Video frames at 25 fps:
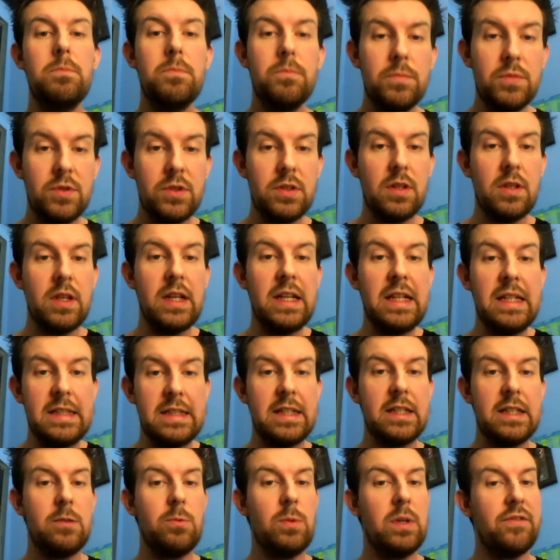It's
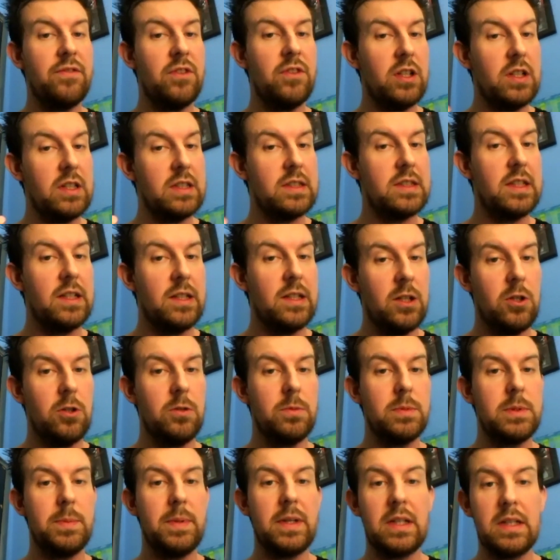easier with nursing
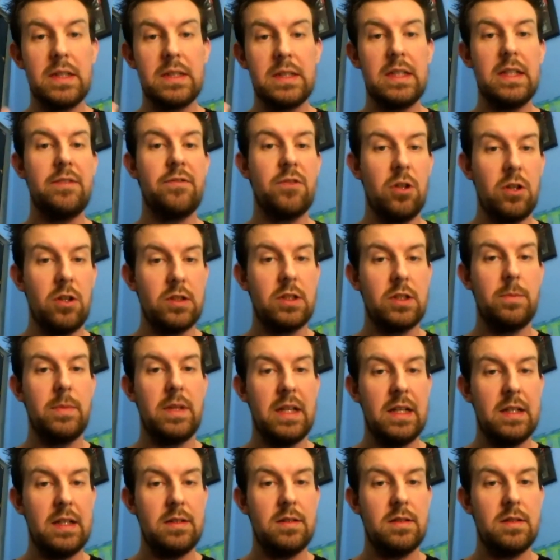homes because they've got some of
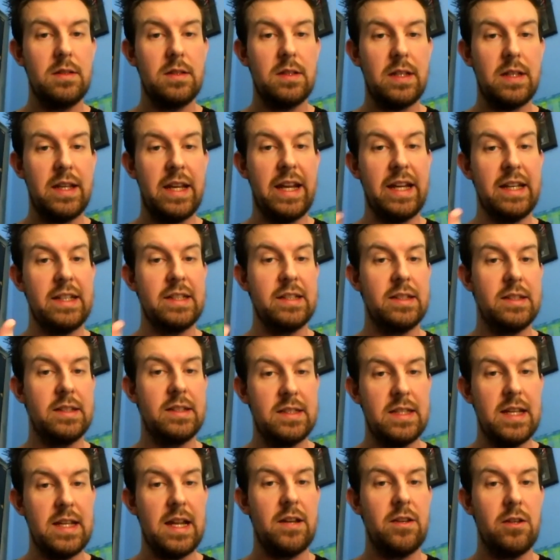that kit and
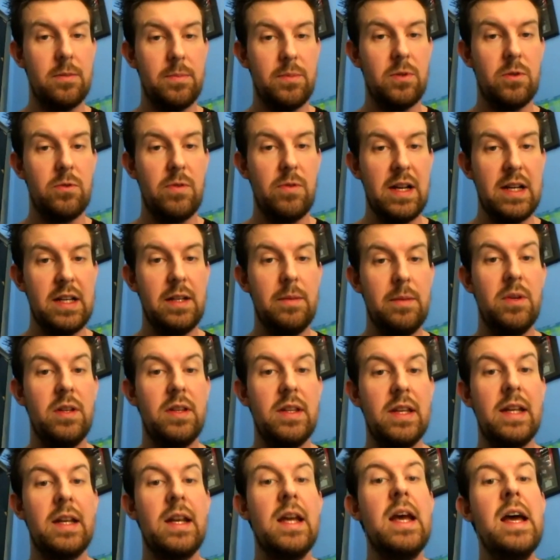setup already, but
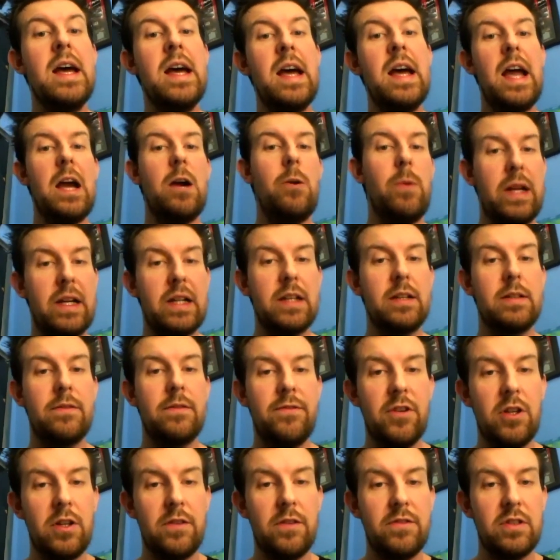then how we can
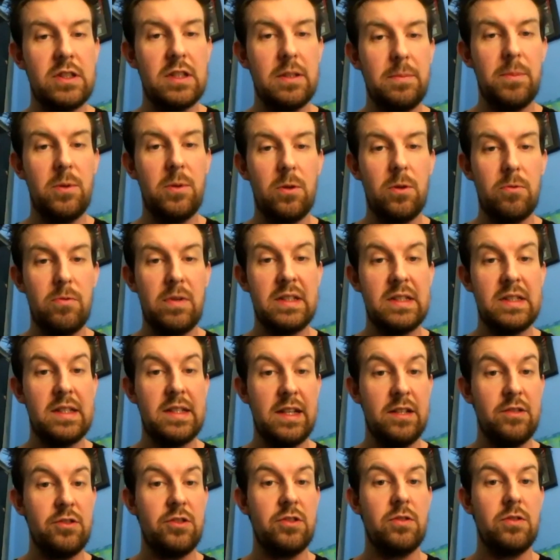further support
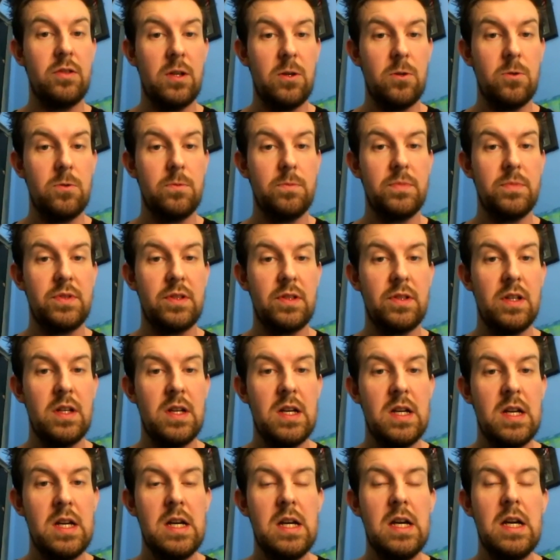residential homes.
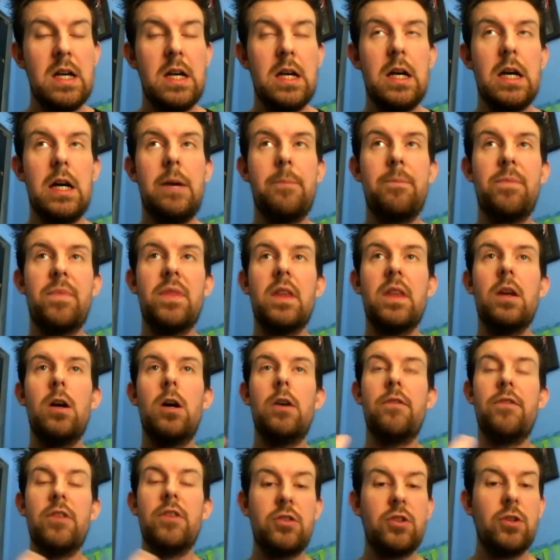
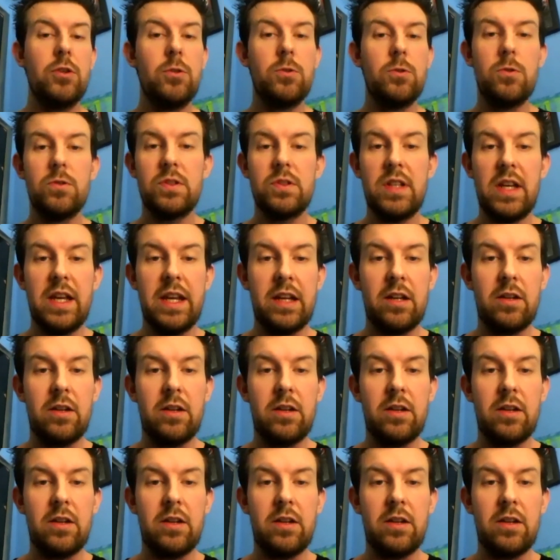Other tools